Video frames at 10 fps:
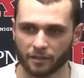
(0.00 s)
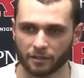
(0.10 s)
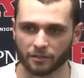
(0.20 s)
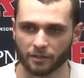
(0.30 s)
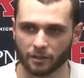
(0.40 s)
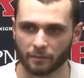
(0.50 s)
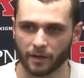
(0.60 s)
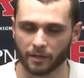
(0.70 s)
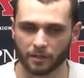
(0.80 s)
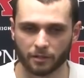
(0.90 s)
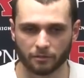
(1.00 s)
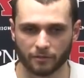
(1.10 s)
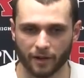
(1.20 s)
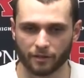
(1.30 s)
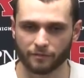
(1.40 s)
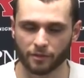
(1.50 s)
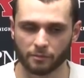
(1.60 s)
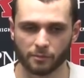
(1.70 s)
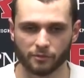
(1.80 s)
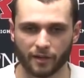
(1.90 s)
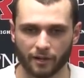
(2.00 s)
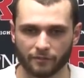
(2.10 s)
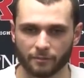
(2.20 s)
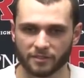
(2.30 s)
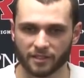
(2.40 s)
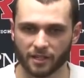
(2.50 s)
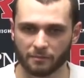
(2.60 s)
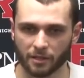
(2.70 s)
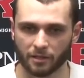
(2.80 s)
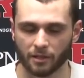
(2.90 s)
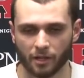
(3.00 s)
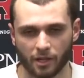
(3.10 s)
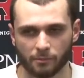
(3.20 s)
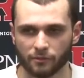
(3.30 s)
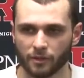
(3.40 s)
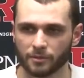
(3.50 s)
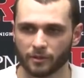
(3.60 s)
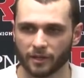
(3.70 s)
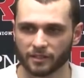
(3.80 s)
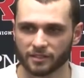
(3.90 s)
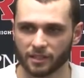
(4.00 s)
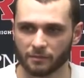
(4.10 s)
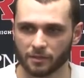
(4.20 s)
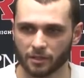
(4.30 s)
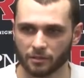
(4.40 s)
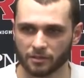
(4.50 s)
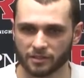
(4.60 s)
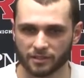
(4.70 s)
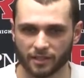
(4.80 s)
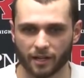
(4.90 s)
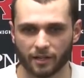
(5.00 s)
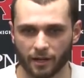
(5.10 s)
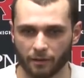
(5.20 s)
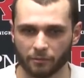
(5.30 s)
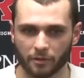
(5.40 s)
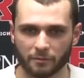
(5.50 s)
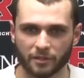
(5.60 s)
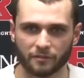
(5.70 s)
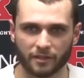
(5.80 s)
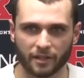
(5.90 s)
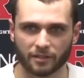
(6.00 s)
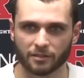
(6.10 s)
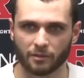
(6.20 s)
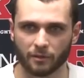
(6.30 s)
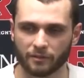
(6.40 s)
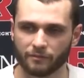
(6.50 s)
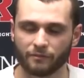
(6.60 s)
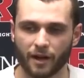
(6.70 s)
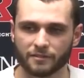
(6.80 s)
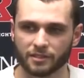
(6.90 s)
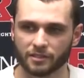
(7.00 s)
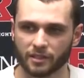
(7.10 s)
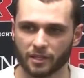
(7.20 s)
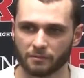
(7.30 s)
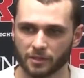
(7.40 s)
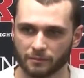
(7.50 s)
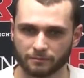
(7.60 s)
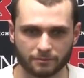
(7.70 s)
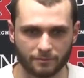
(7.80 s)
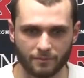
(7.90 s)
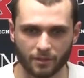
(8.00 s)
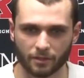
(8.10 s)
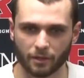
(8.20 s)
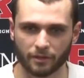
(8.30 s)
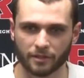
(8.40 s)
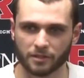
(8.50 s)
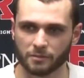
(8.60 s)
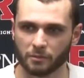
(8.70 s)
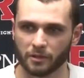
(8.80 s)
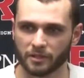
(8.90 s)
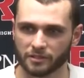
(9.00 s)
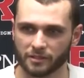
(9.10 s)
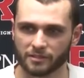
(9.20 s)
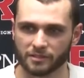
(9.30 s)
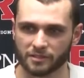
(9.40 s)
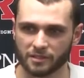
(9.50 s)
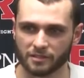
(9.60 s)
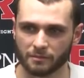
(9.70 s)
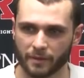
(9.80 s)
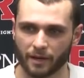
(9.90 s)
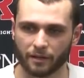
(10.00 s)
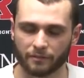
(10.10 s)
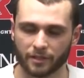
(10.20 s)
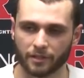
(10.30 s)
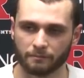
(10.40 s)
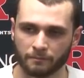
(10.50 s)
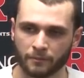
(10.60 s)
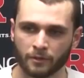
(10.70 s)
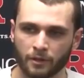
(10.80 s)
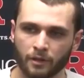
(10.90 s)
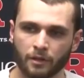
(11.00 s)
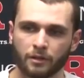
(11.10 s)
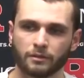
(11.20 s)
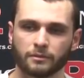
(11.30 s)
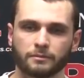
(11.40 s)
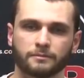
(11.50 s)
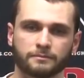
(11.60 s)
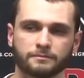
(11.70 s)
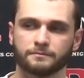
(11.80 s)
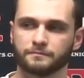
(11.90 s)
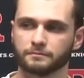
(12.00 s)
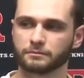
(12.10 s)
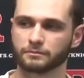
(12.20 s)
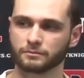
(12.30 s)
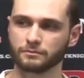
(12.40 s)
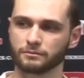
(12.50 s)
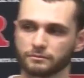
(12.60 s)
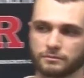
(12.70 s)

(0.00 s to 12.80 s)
you know, talk about it, you know, devour the film, but move on from this game, and then move up to our next game, and you know, just decide how we want to be for the next what, five, six games, and go out there and just be warriors the rest of the season and battle every game. Geo, you're, you're on the floor to